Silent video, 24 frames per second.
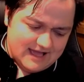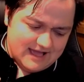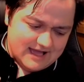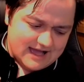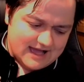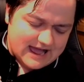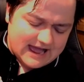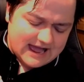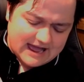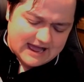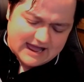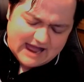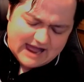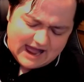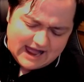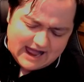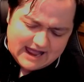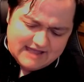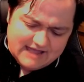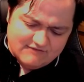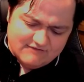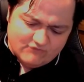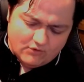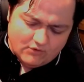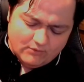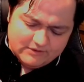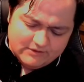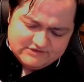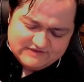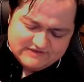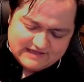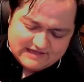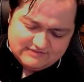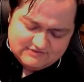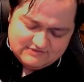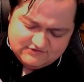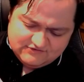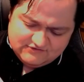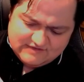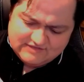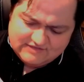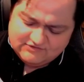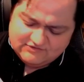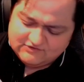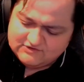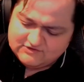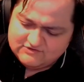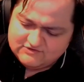I've always had this
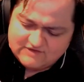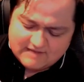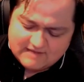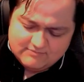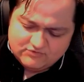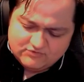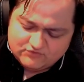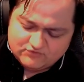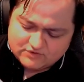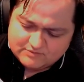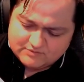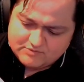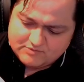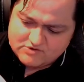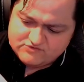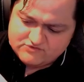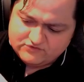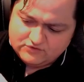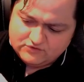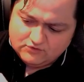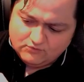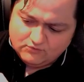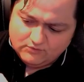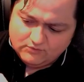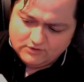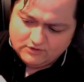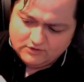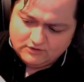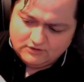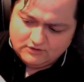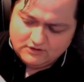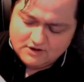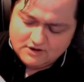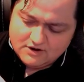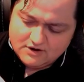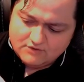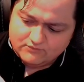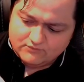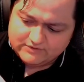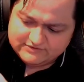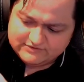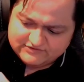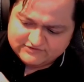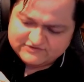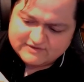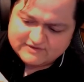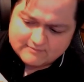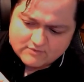sense, because I'm the sort of person who will
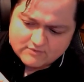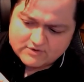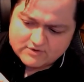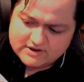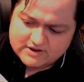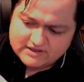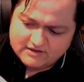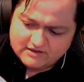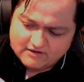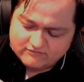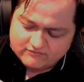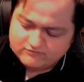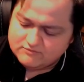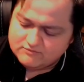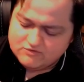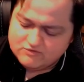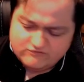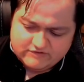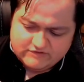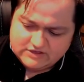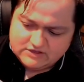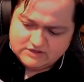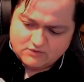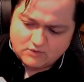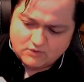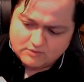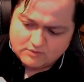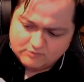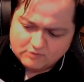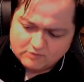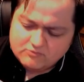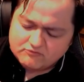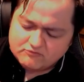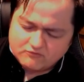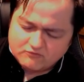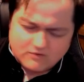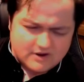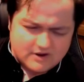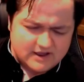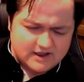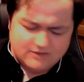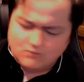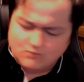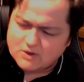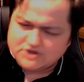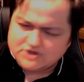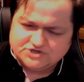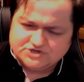read the summary of a movie or a book before I
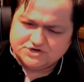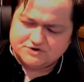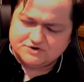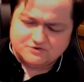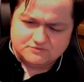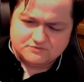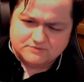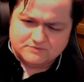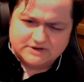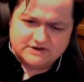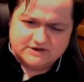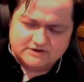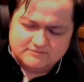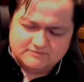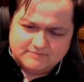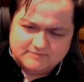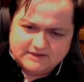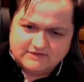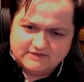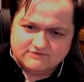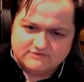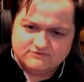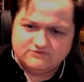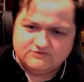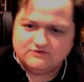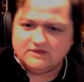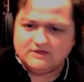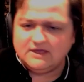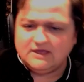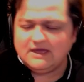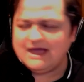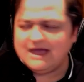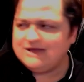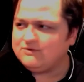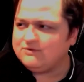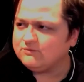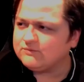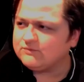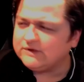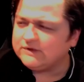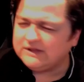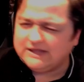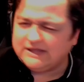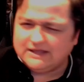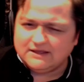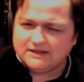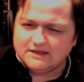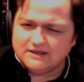watch it or read it, because I don't
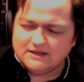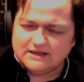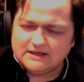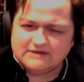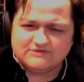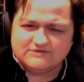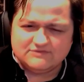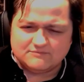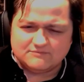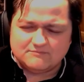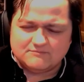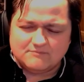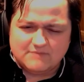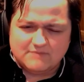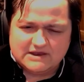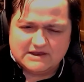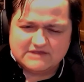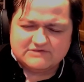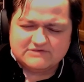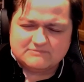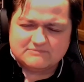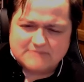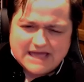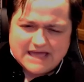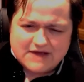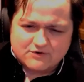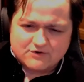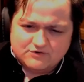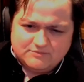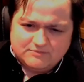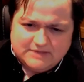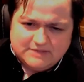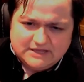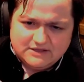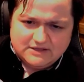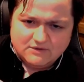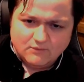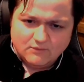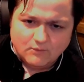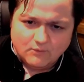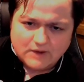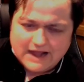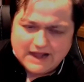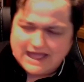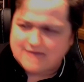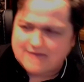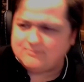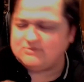really it doesn't matter to me
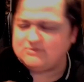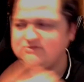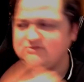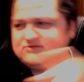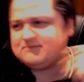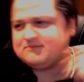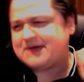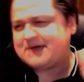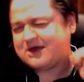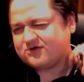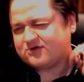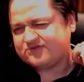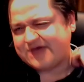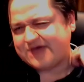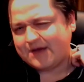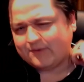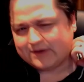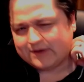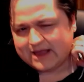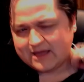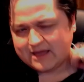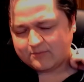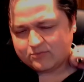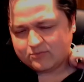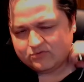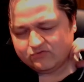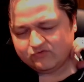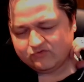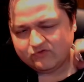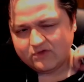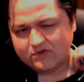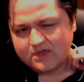what happens. It matters how it happens.